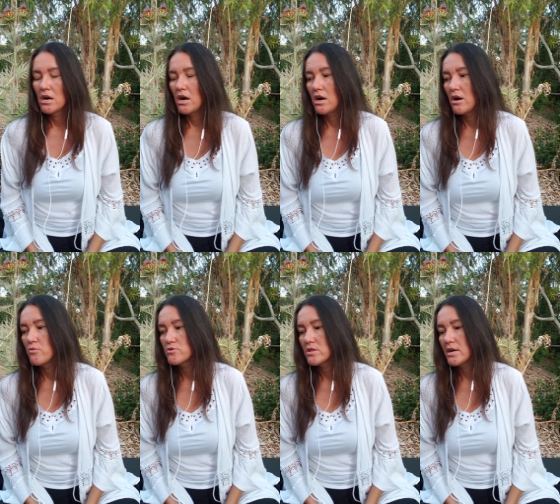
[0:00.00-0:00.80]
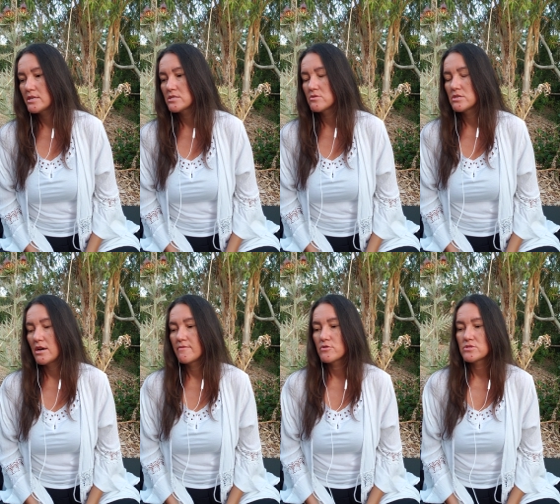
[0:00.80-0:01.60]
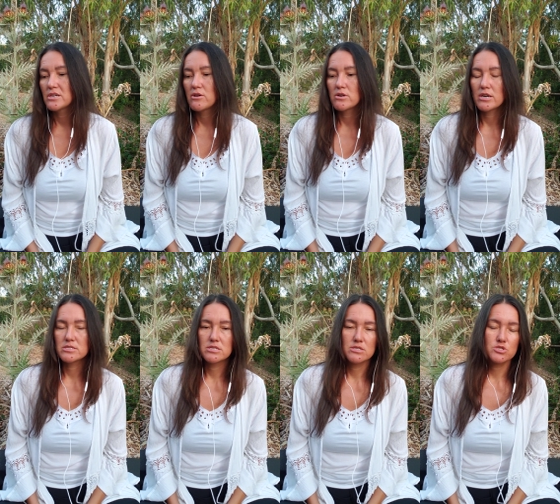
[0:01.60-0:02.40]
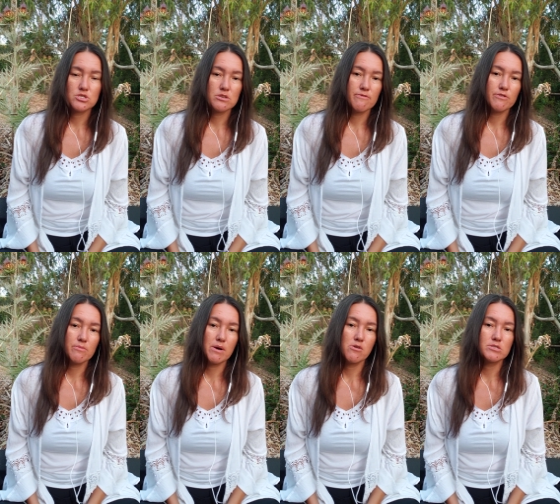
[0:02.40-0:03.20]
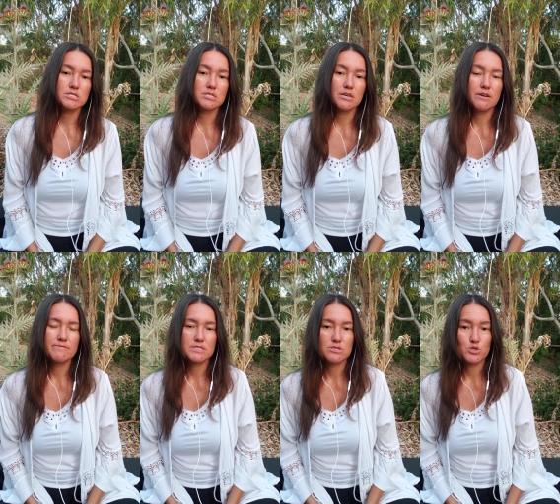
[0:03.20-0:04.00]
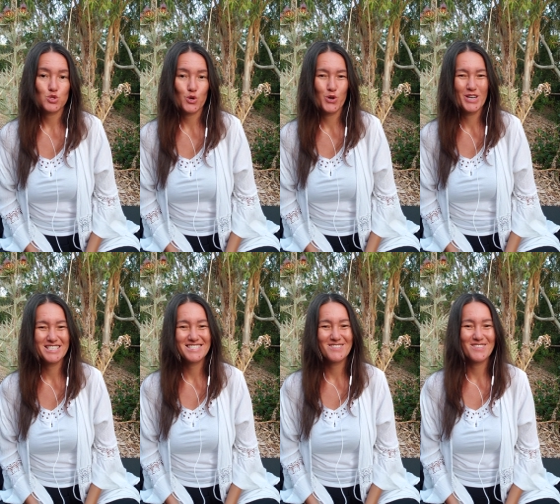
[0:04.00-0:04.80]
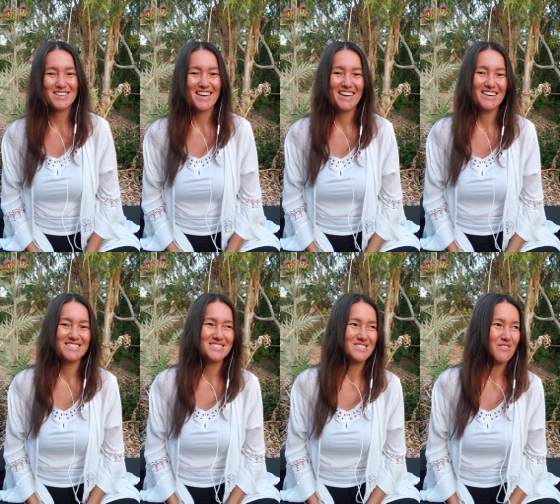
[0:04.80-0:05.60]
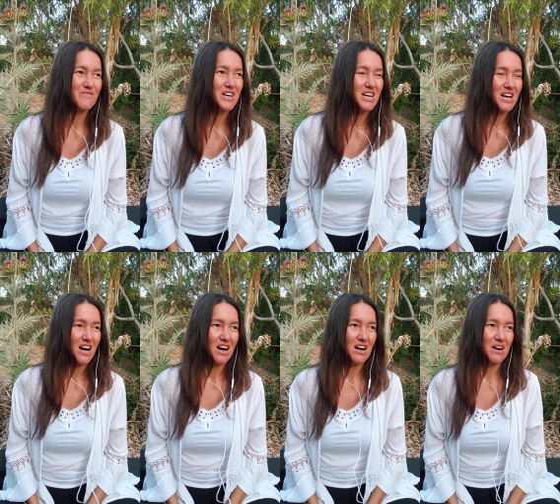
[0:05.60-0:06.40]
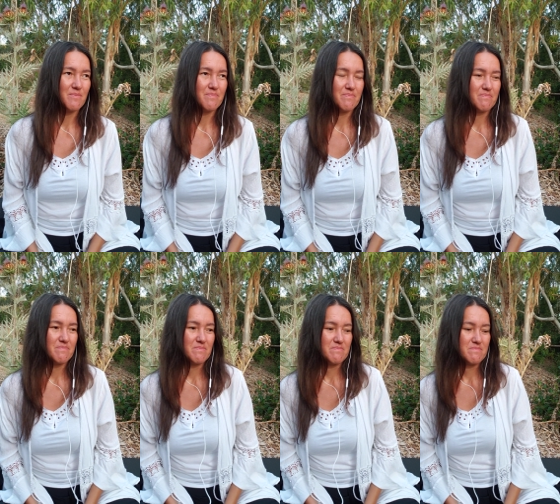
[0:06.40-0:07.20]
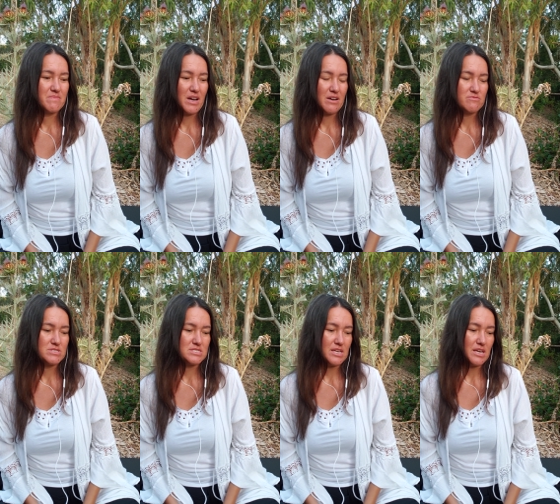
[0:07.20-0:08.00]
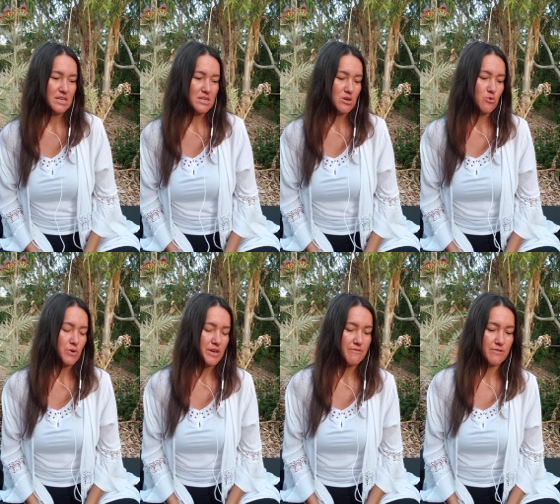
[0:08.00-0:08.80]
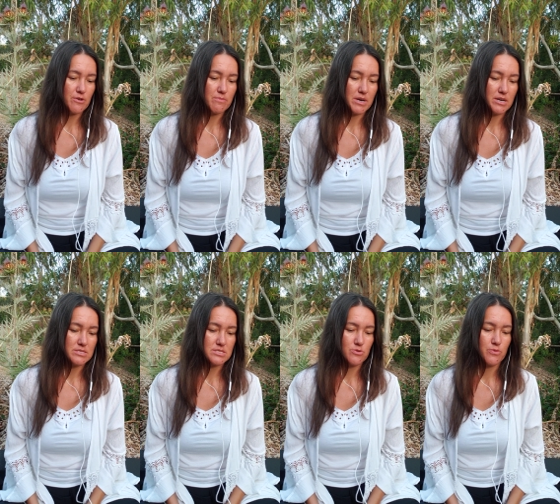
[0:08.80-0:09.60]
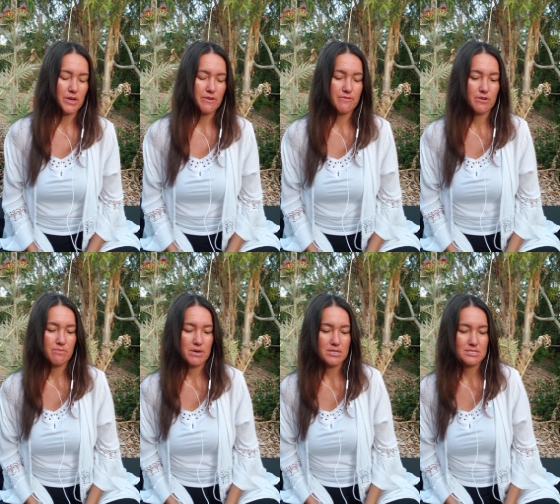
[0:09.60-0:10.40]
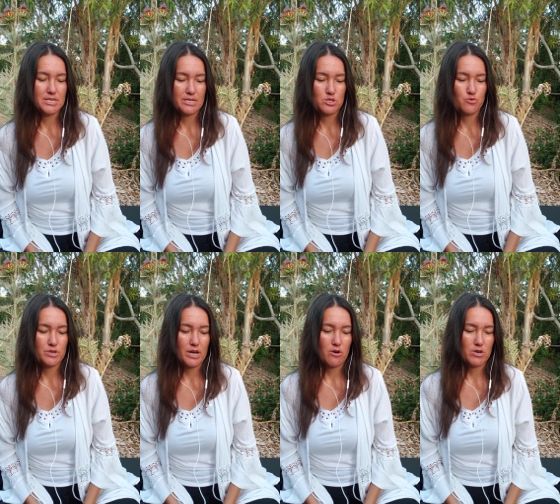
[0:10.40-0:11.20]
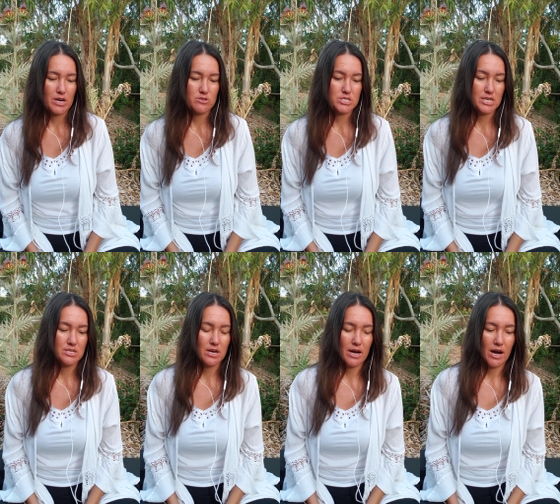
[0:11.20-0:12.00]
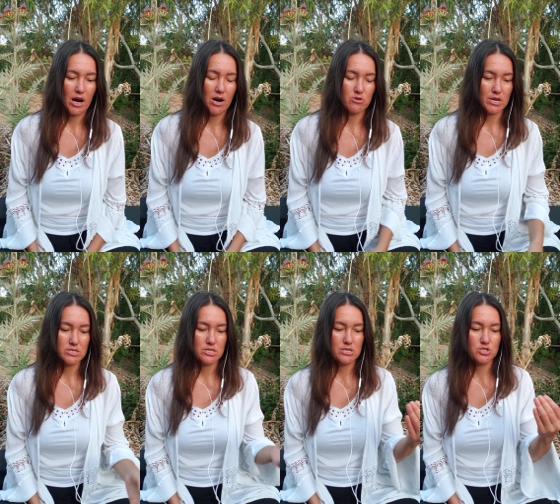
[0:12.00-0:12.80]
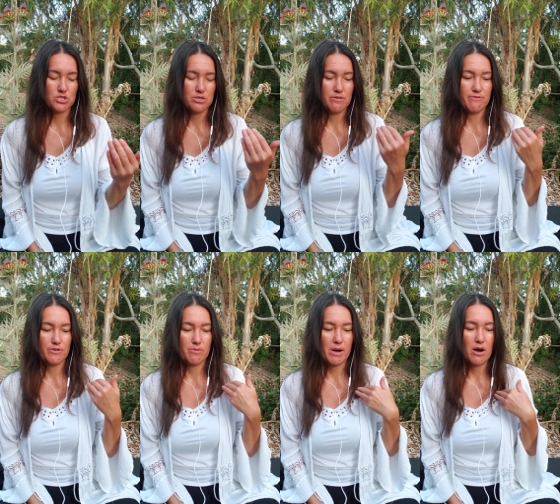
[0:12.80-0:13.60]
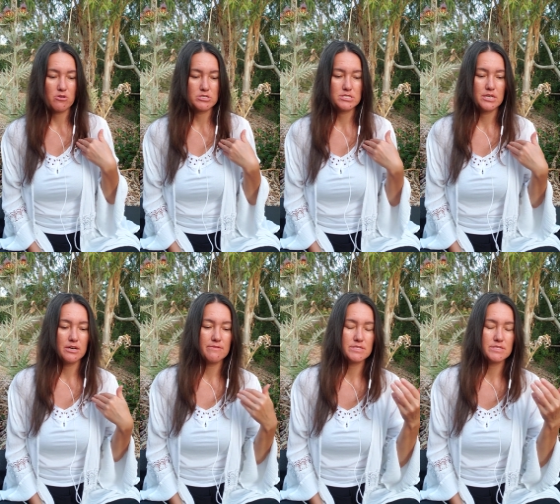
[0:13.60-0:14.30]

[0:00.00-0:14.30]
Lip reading: would like to divert our attention from ourselves into into the hands of I would say away from us, like turn our attention from ourselves